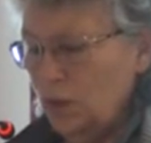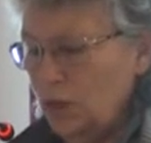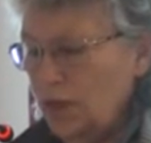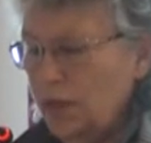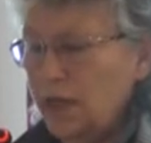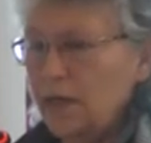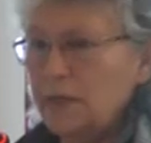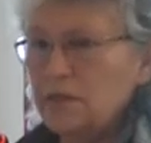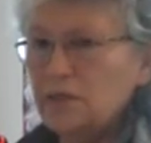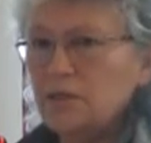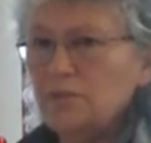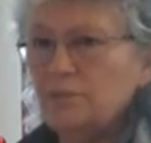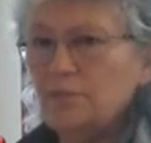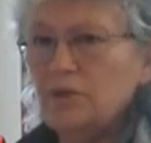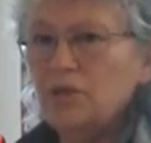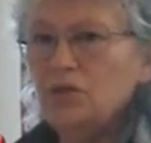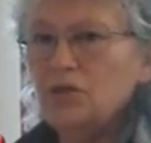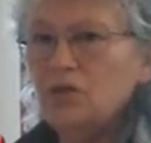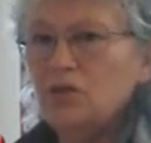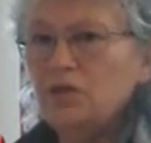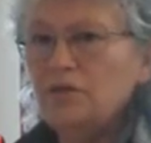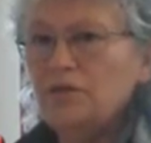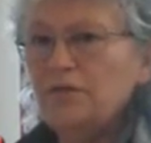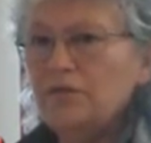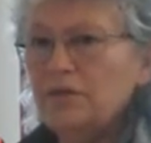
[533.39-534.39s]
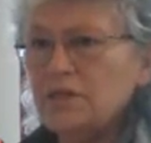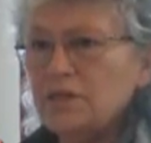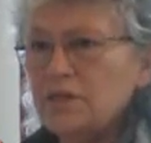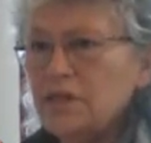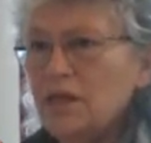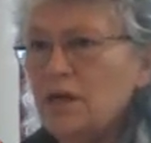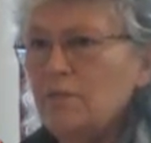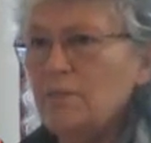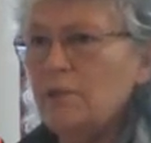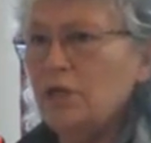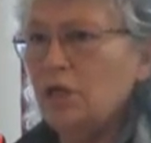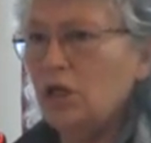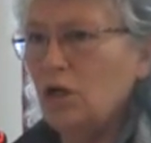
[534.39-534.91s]
an exhibition of
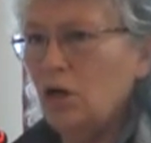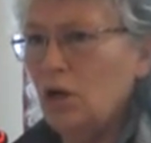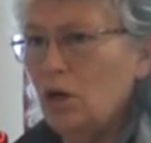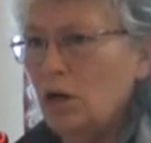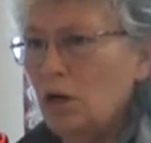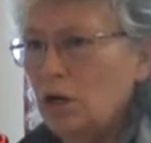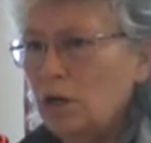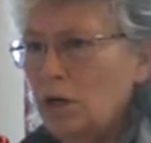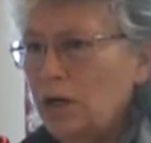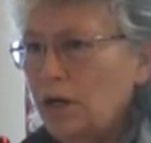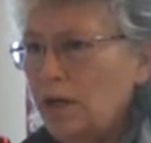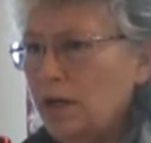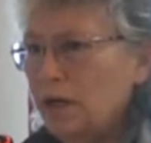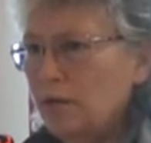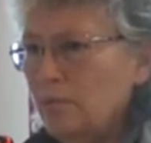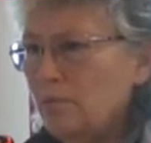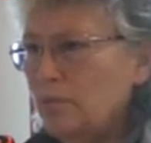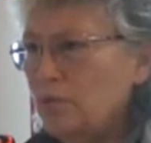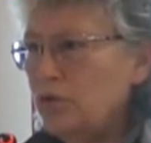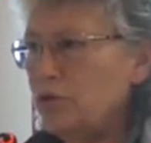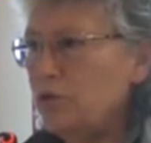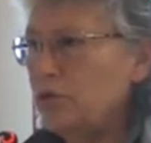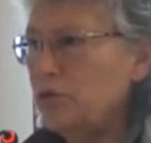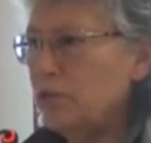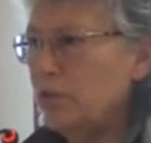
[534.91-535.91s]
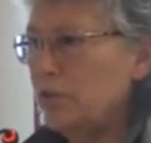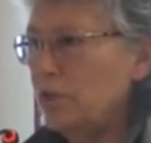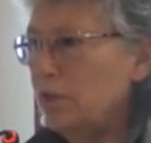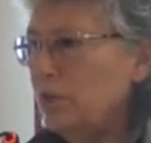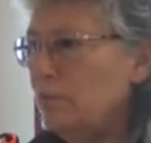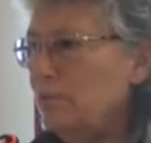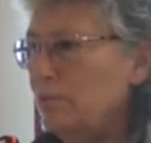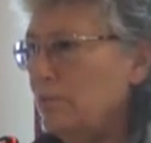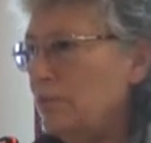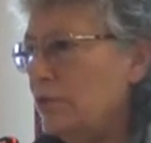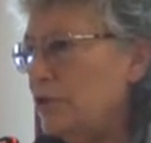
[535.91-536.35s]
Islamic art at a museum.